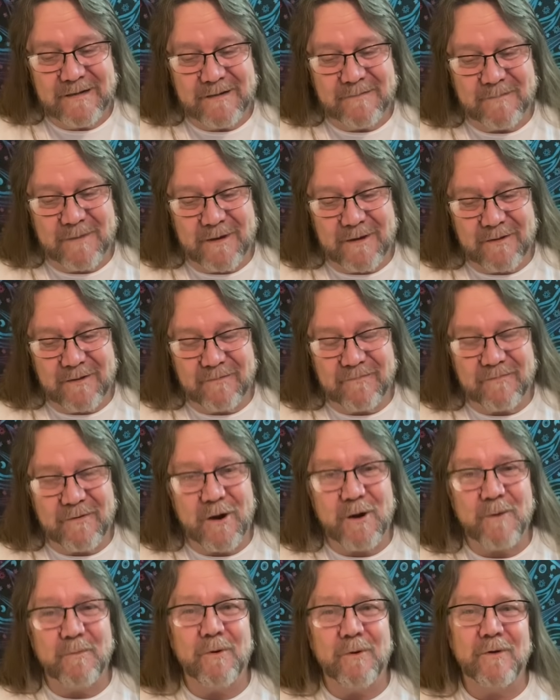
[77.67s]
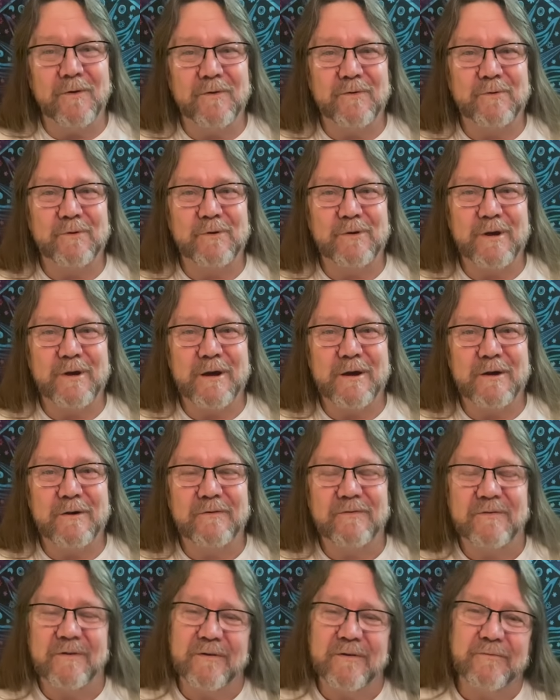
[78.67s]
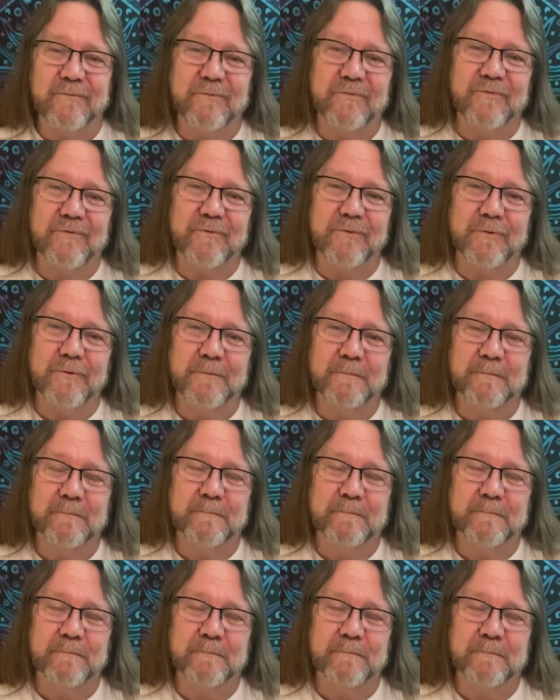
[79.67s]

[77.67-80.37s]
my little fireballs are in the house, that's for sure.